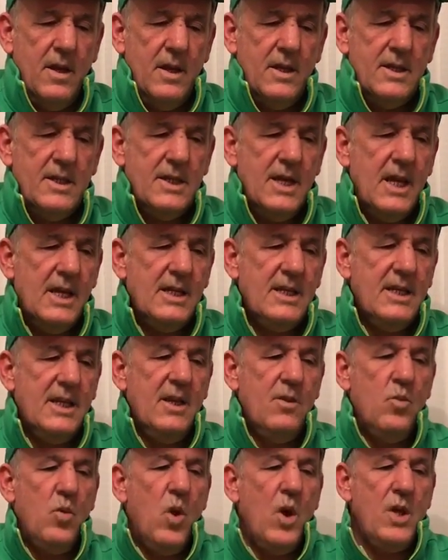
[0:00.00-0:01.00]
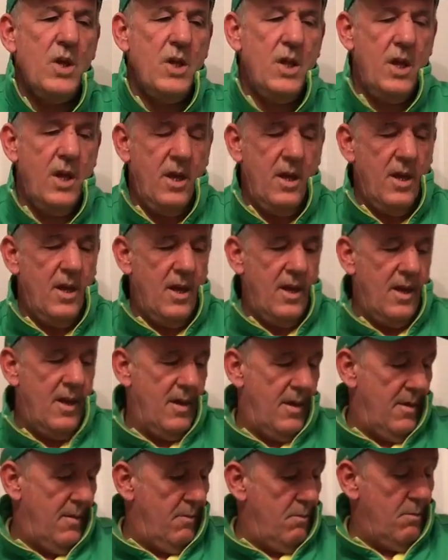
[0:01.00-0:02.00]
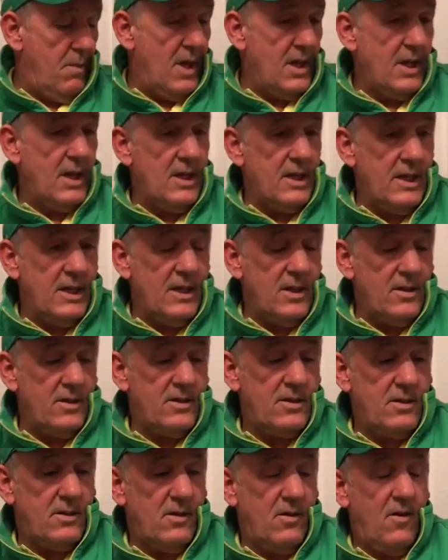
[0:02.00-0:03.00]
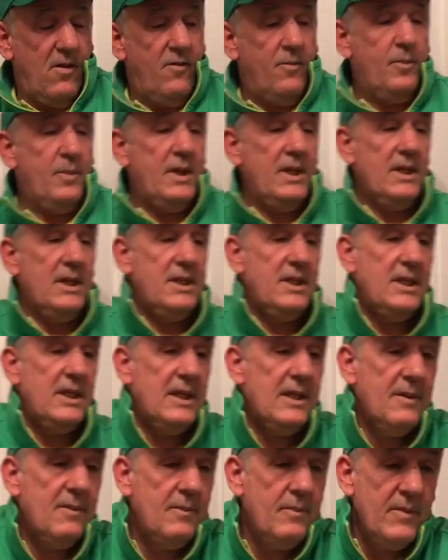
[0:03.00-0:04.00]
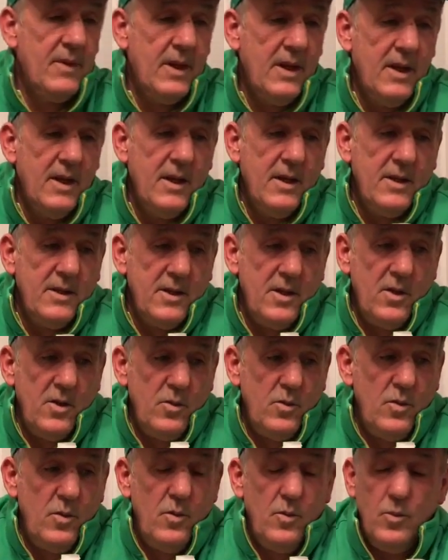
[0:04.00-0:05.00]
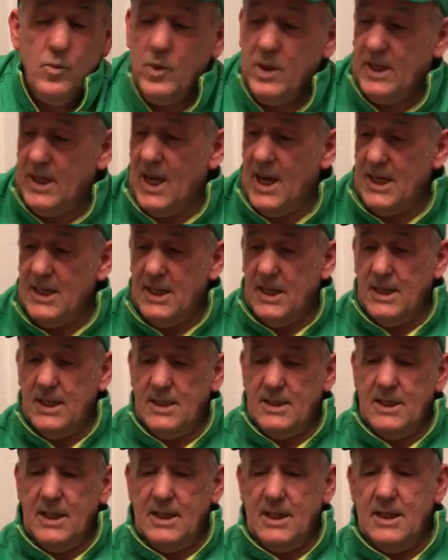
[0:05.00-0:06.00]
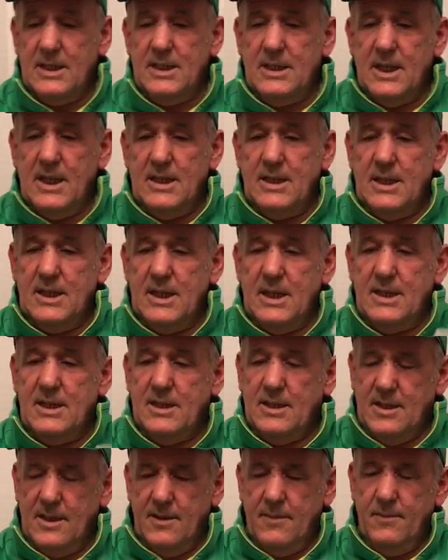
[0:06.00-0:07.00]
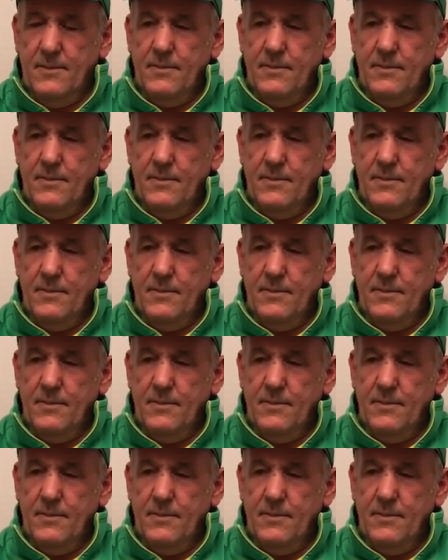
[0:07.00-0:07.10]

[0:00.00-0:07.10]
61 millilitres of PG. Now, we can't get the syringe into this.